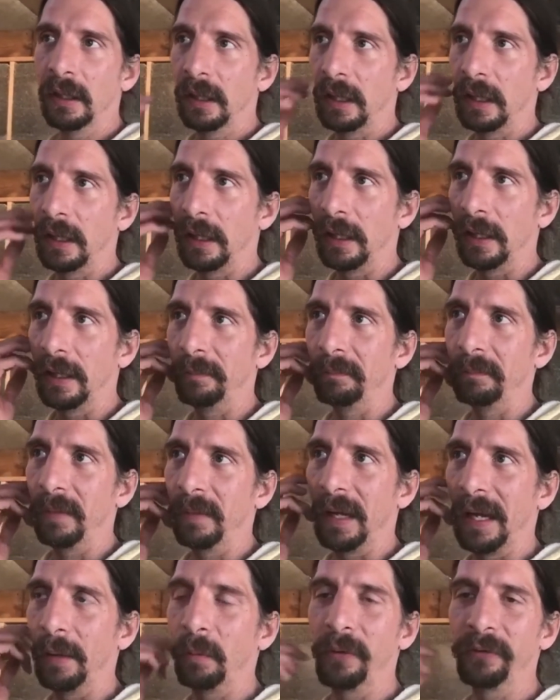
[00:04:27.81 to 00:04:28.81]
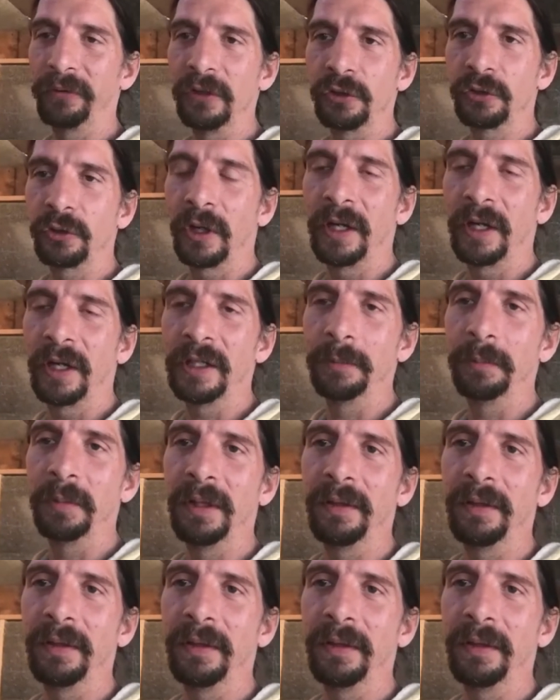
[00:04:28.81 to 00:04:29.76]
I wasn't trying to be